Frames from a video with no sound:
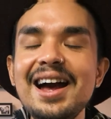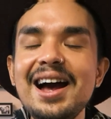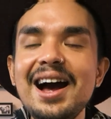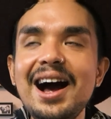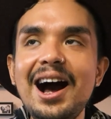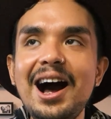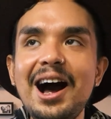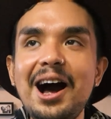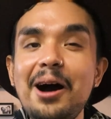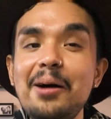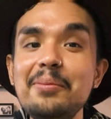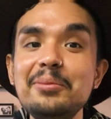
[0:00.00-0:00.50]

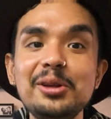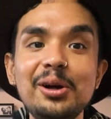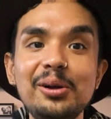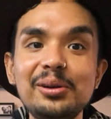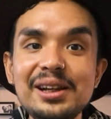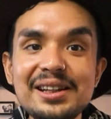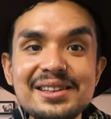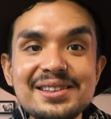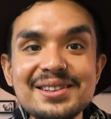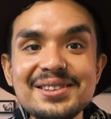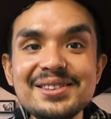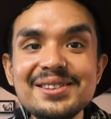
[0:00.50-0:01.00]
No
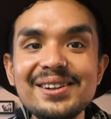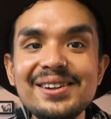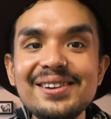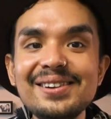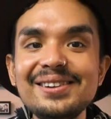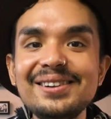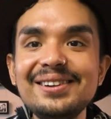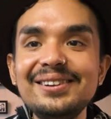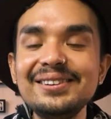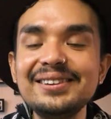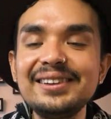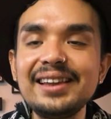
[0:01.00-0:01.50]
need to
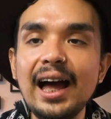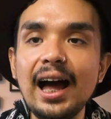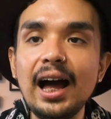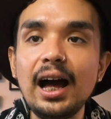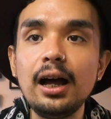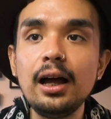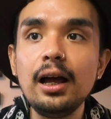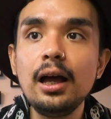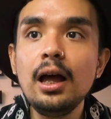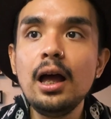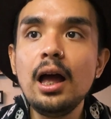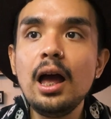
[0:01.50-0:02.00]
sugarcoat
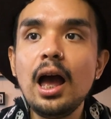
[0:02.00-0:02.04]
that.